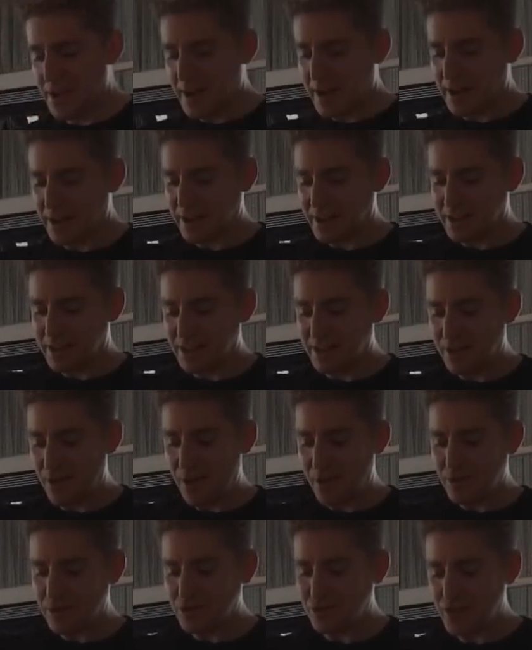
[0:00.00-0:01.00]
I like to get
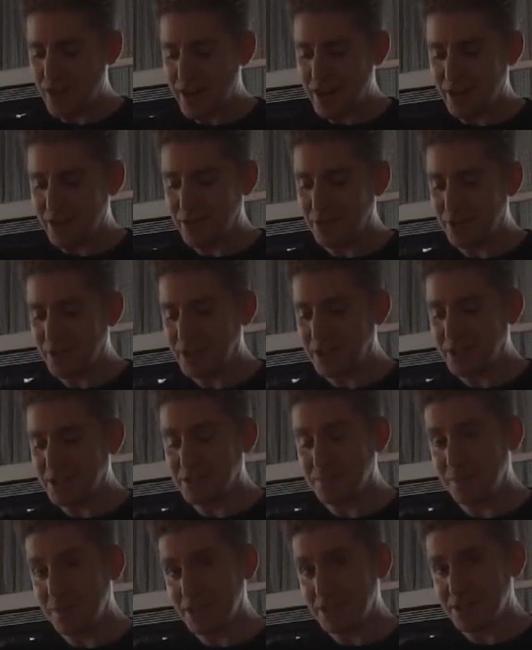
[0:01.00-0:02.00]
all the dry
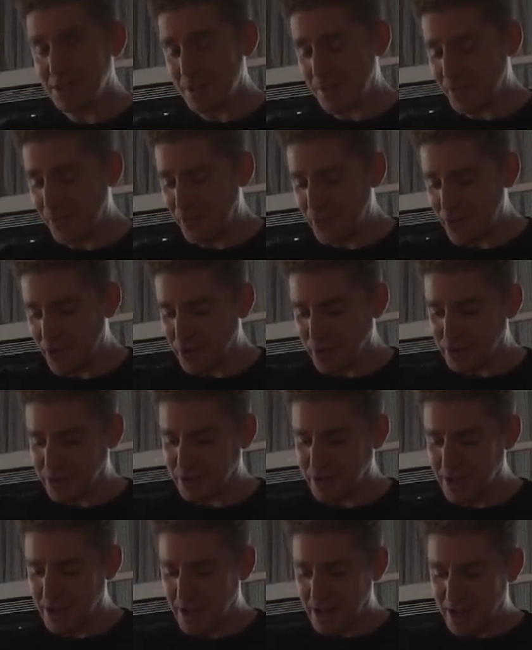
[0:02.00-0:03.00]
ingredients mixed up first